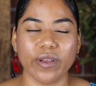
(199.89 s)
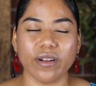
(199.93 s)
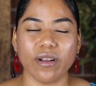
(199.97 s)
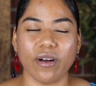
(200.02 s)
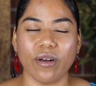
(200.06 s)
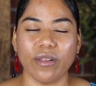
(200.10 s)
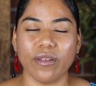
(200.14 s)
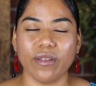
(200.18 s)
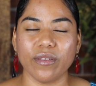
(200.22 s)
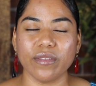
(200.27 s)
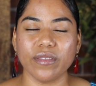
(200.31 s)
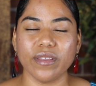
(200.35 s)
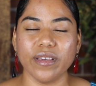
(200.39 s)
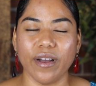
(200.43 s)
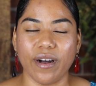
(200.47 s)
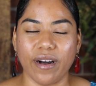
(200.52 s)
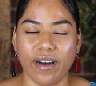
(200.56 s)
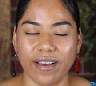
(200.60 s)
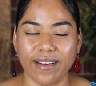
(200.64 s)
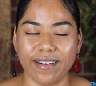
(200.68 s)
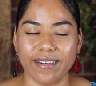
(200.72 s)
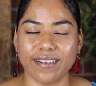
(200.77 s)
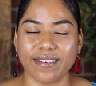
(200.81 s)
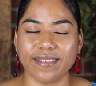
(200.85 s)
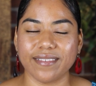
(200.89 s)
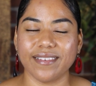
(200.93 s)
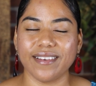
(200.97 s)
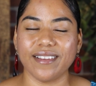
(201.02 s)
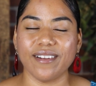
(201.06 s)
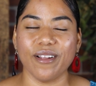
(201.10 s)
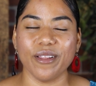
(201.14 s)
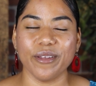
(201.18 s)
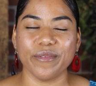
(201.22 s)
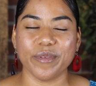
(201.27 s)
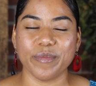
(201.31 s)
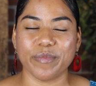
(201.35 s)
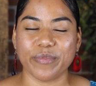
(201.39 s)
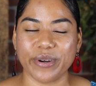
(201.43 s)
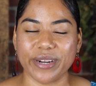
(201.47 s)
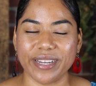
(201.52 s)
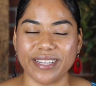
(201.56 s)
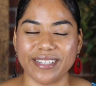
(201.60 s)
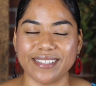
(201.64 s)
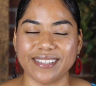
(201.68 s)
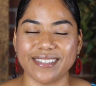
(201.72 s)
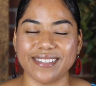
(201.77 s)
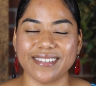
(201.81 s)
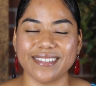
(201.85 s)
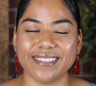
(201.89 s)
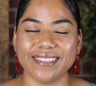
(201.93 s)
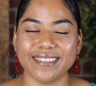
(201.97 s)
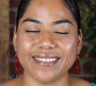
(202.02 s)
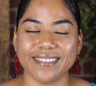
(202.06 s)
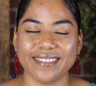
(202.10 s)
and all the honor and all of the praise.